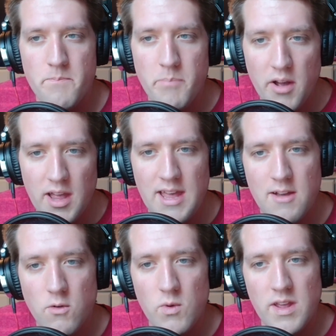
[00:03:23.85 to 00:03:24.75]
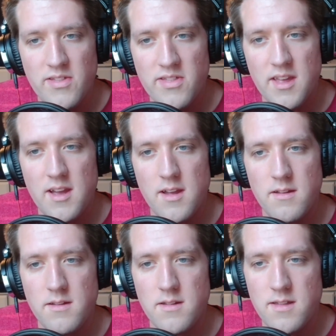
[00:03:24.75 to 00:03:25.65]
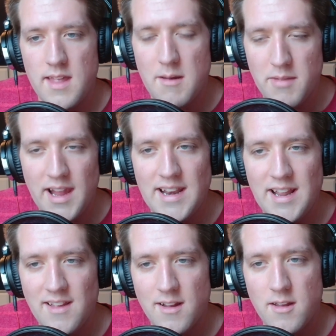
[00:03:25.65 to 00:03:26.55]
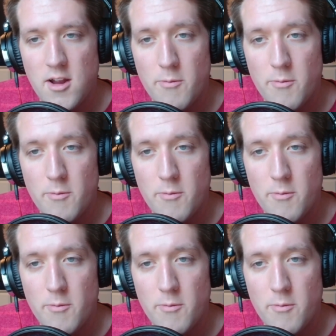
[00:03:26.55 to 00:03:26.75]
But with them landing,